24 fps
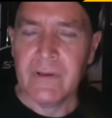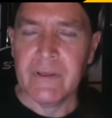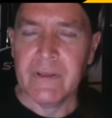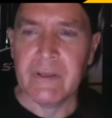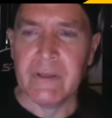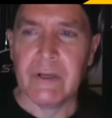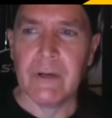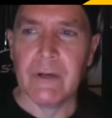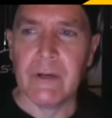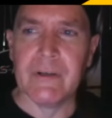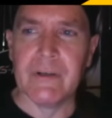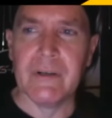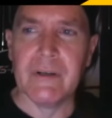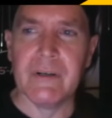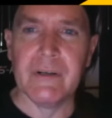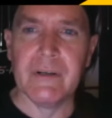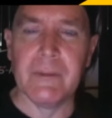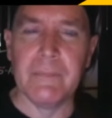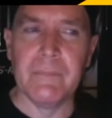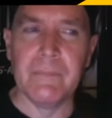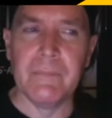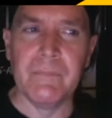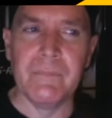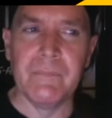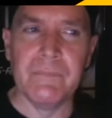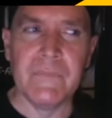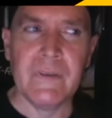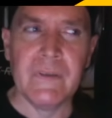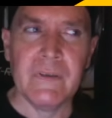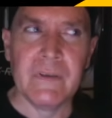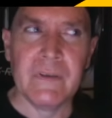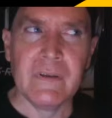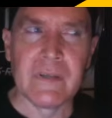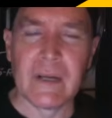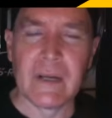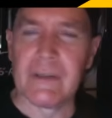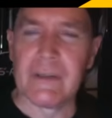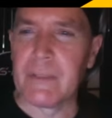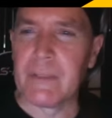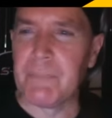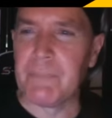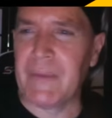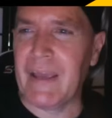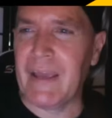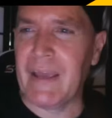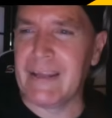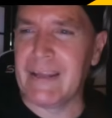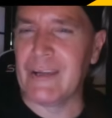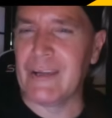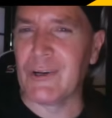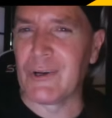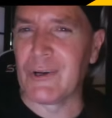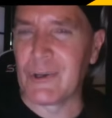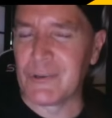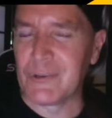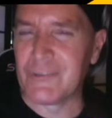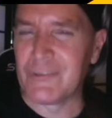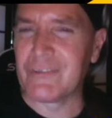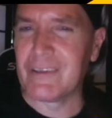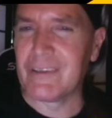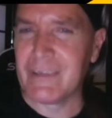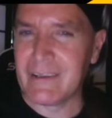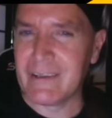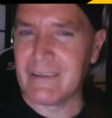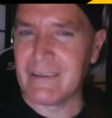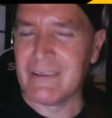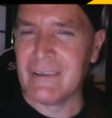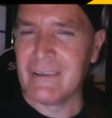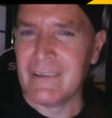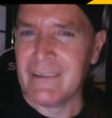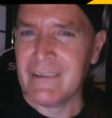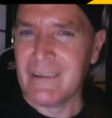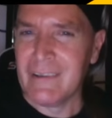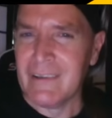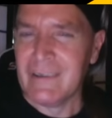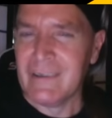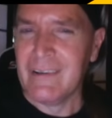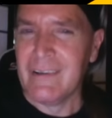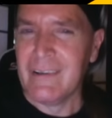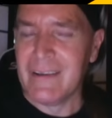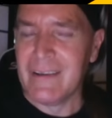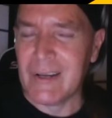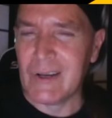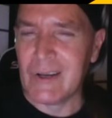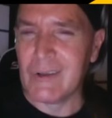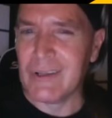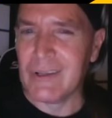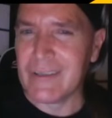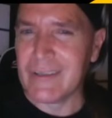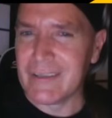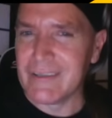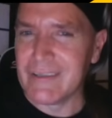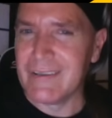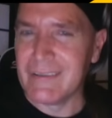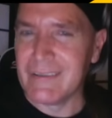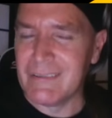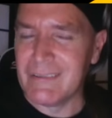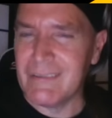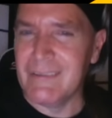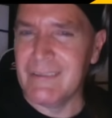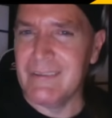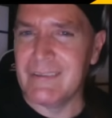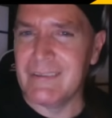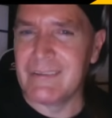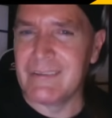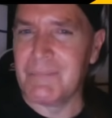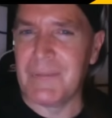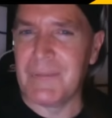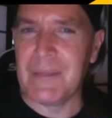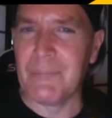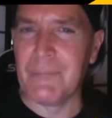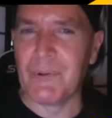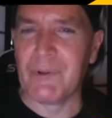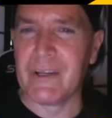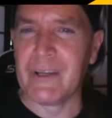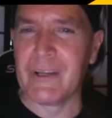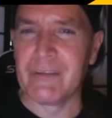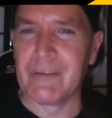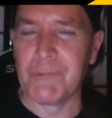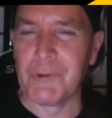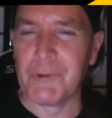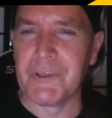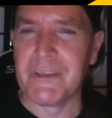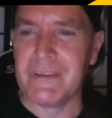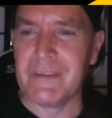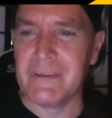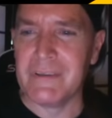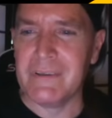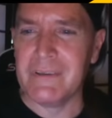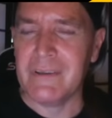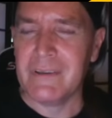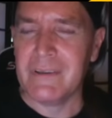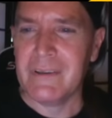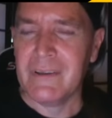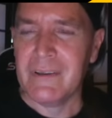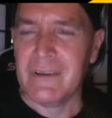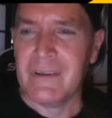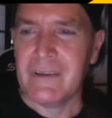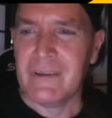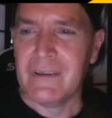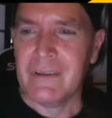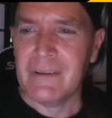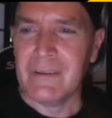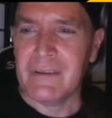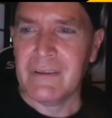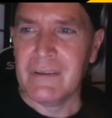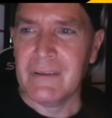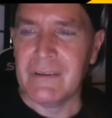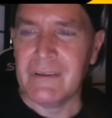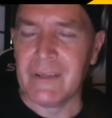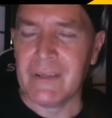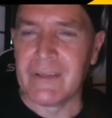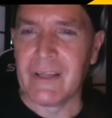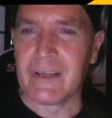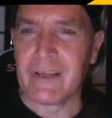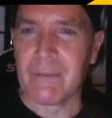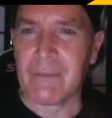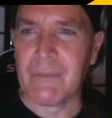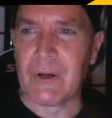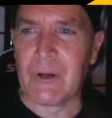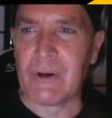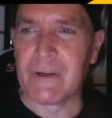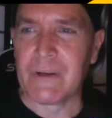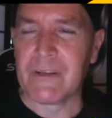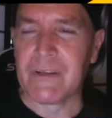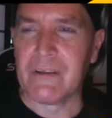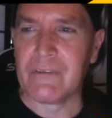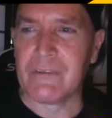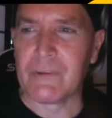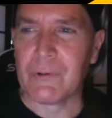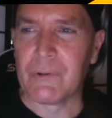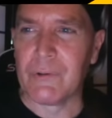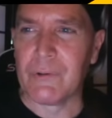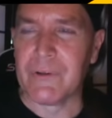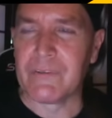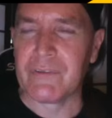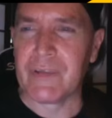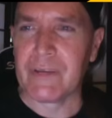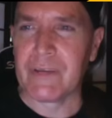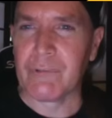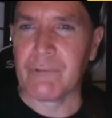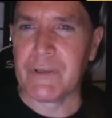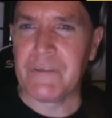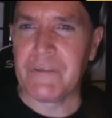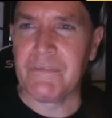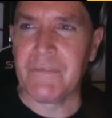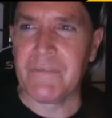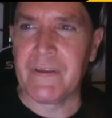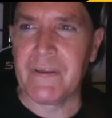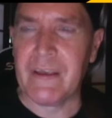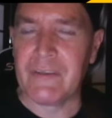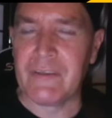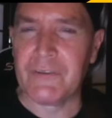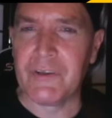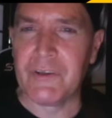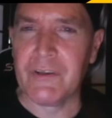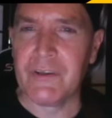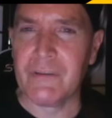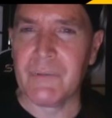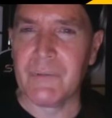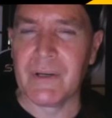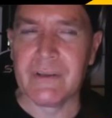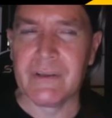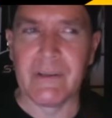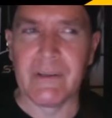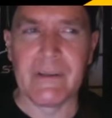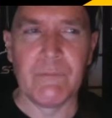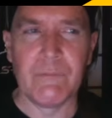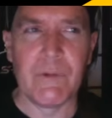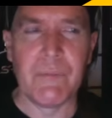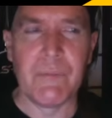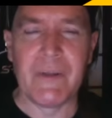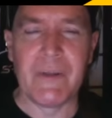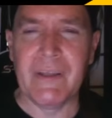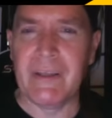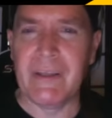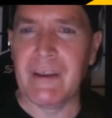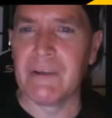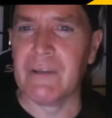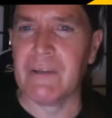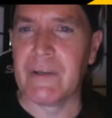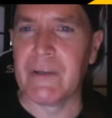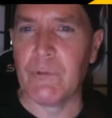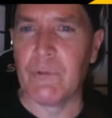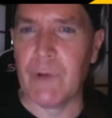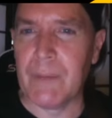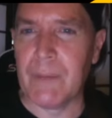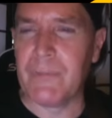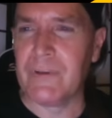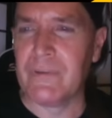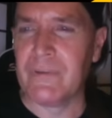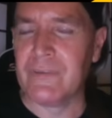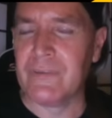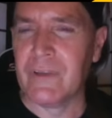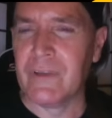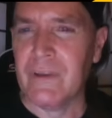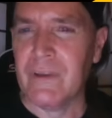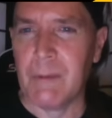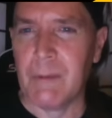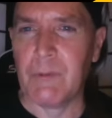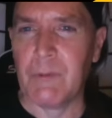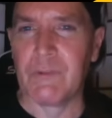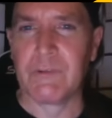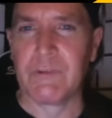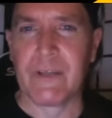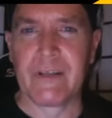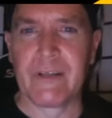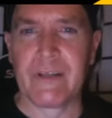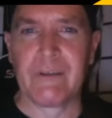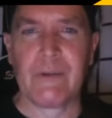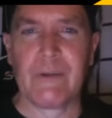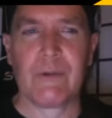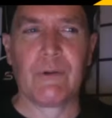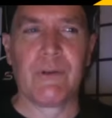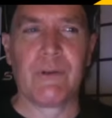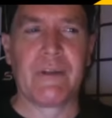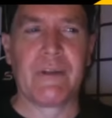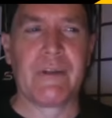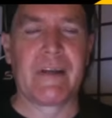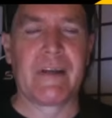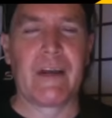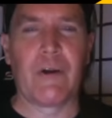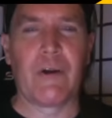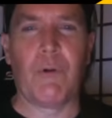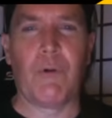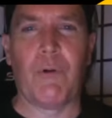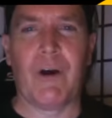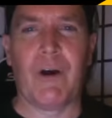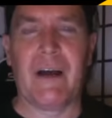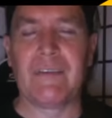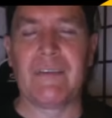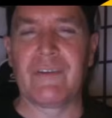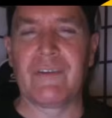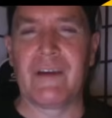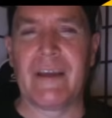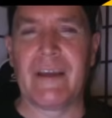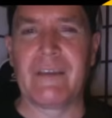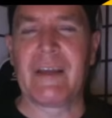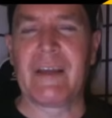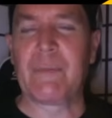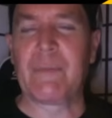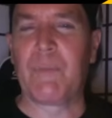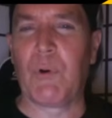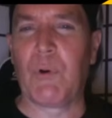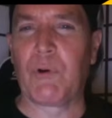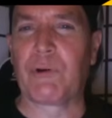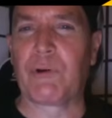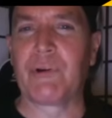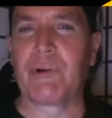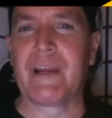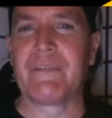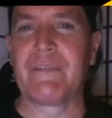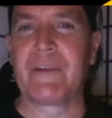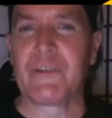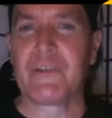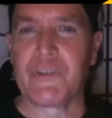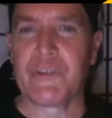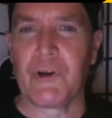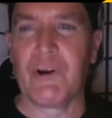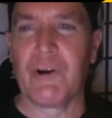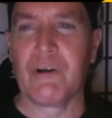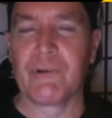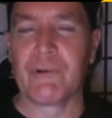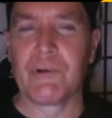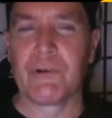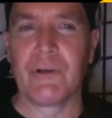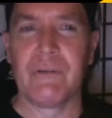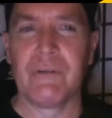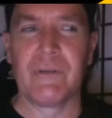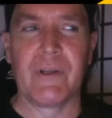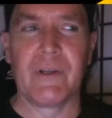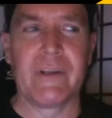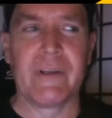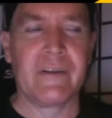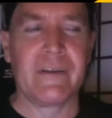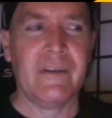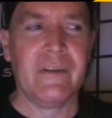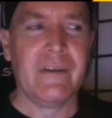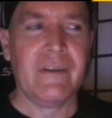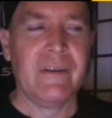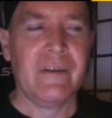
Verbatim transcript: you know, and um, kind of like the Patty Hearst thing, you know, like it, people like really. Like, like Americans are always like really fascinated by like women handling weapons. It was like literally like a quasi like pornographic genre of like